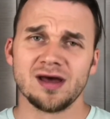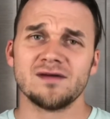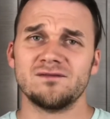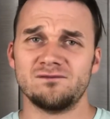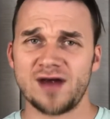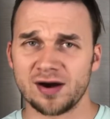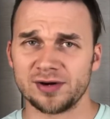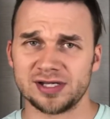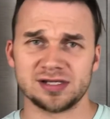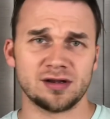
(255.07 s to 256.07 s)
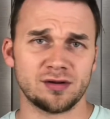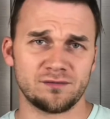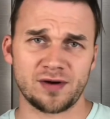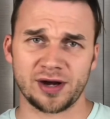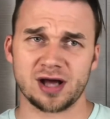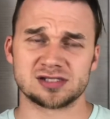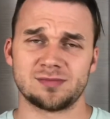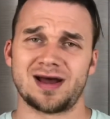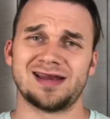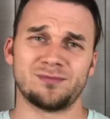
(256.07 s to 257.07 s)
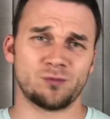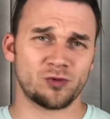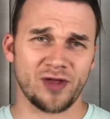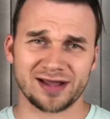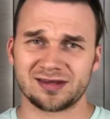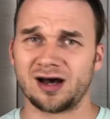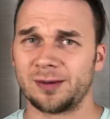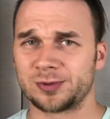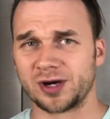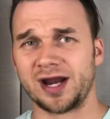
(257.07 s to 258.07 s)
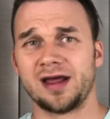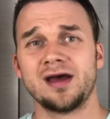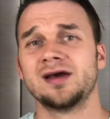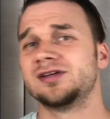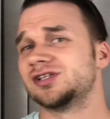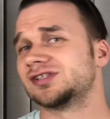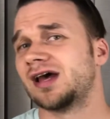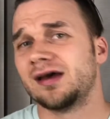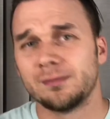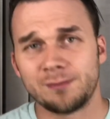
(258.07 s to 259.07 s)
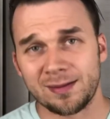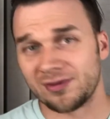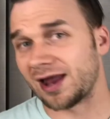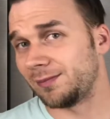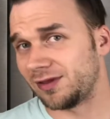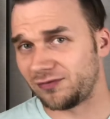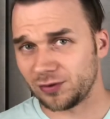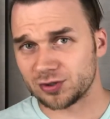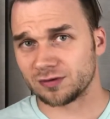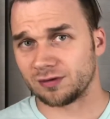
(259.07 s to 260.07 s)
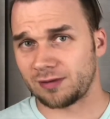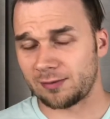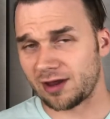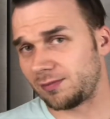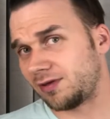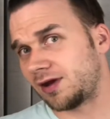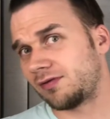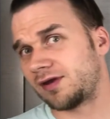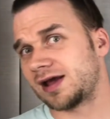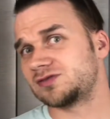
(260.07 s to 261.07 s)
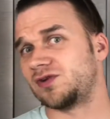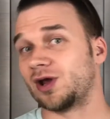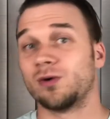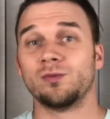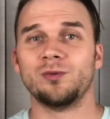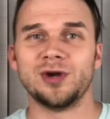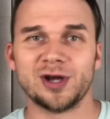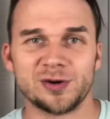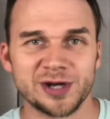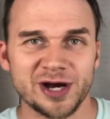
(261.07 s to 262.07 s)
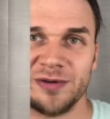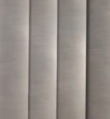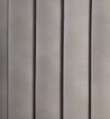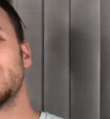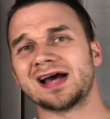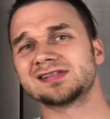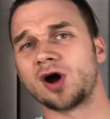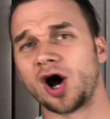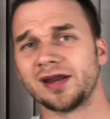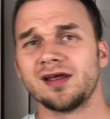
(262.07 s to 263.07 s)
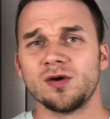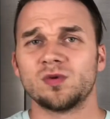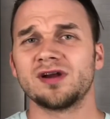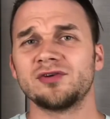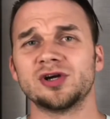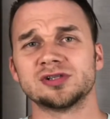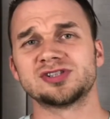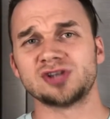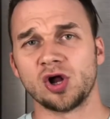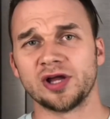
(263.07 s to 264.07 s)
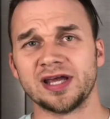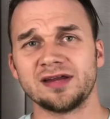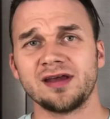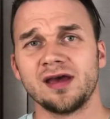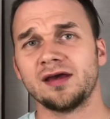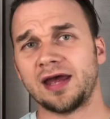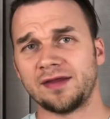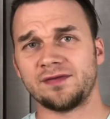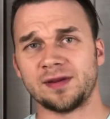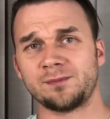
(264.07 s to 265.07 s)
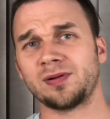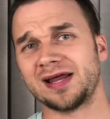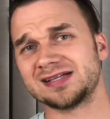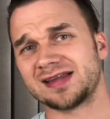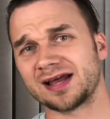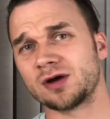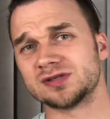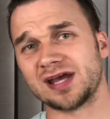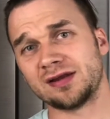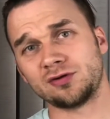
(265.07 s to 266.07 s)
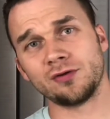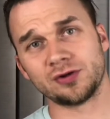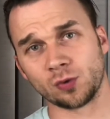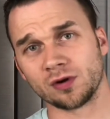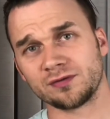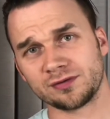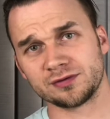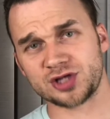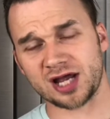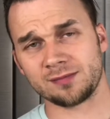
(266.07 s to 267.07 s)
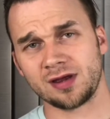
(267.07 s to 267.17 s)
Very, very awesome. I would like to upgrade. It's just maybe that'll be the future. Maybe that'll be the next video. We don't know. One last con: whenever you're installing it and the plate that goes into the door jamb,